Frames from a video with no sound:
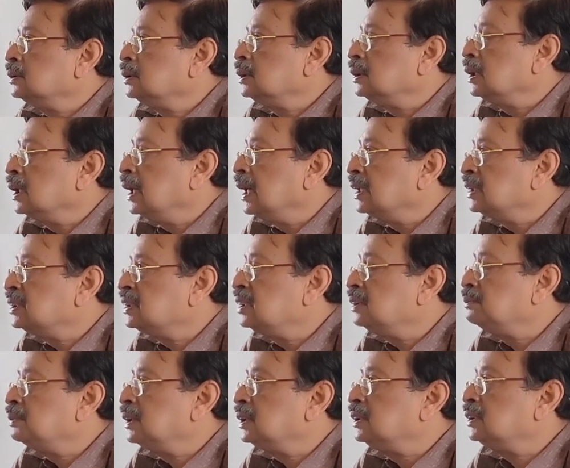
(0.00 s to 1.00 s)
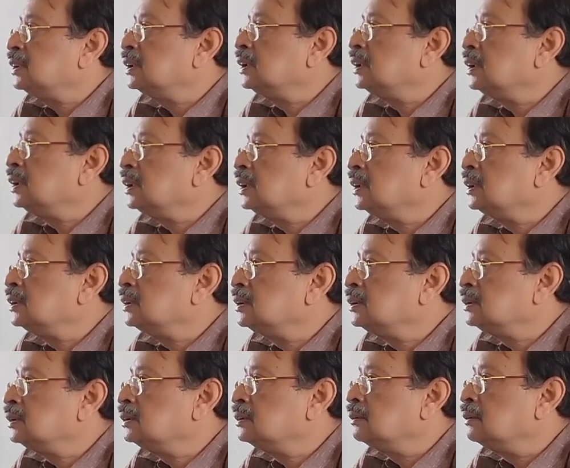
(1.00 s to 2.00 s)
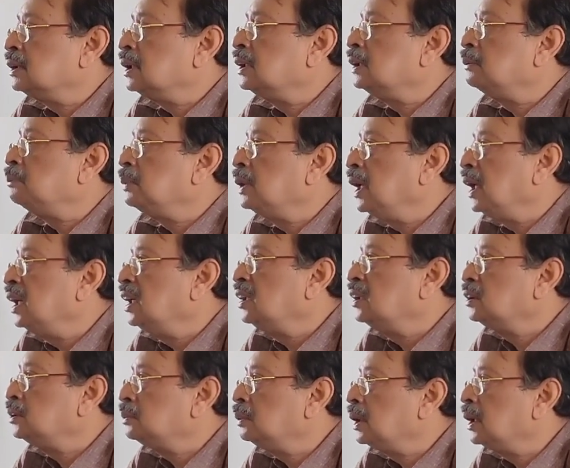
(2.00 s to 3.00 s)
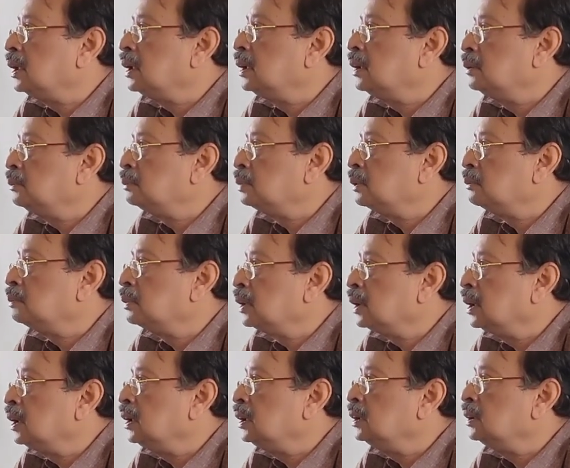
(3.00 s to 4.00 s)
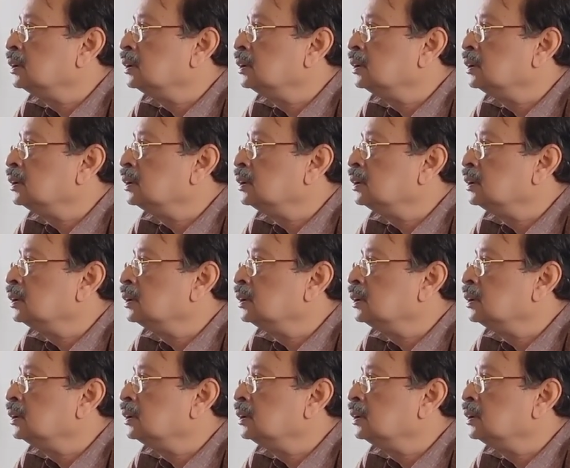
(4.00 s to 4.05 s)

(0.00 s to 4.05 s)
the gastric function test, whether the brain is working properly.